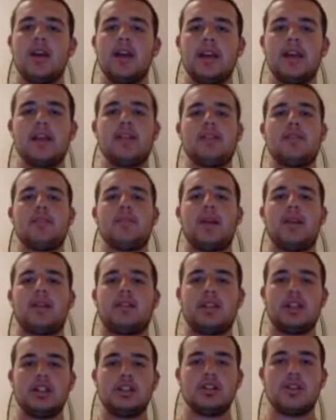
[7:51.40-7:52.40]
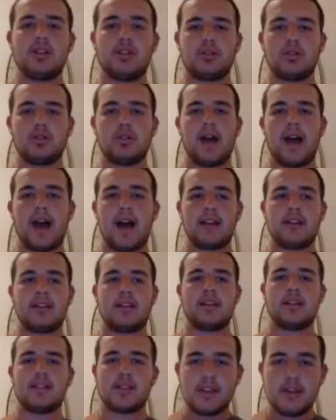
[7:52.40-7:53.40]
He is the best teacher the school has.
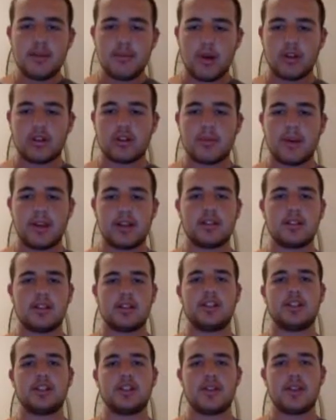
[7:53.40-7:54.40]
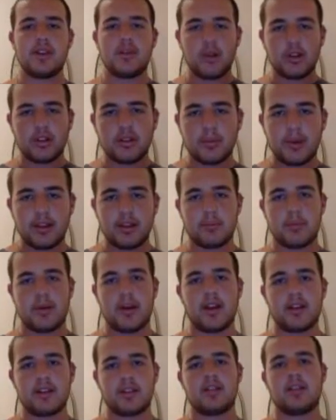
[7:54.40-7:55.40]
He is the most amazing teacher, the most amazing
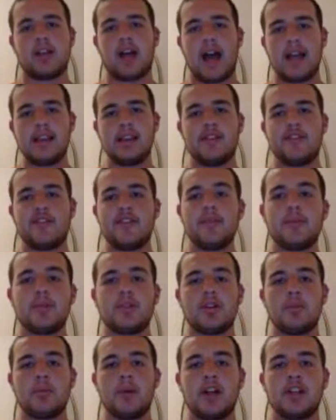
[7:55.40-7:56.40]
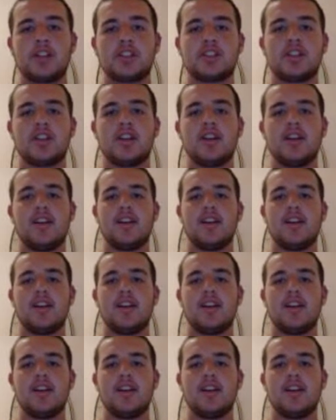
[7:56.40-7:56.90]
person. I love him so much.